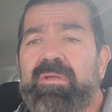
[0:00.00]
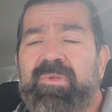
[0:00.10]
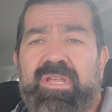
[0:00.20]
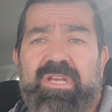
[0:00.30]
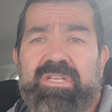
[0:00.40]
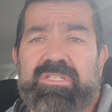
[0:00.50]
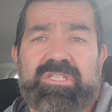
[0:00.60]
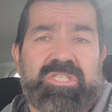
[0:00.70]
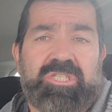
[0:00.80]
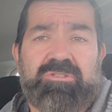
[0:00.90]

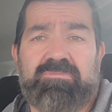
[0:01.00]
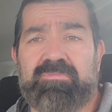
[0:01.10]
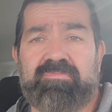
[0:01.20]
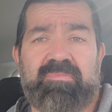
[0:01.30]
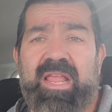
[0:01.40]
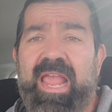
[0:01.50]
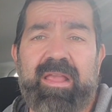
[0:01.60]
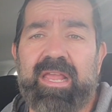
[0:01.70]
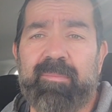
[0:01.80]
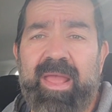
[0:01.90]
because they
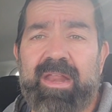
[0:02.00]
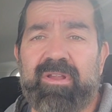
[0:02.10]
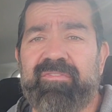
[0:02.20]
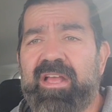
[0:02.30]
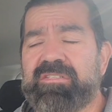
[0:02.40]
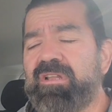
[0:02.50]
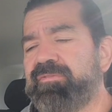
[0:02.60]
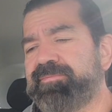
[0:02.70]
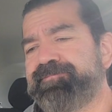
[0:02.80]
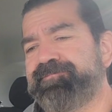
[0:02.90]
can't get a battery fast
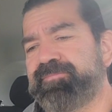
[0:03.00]
enough.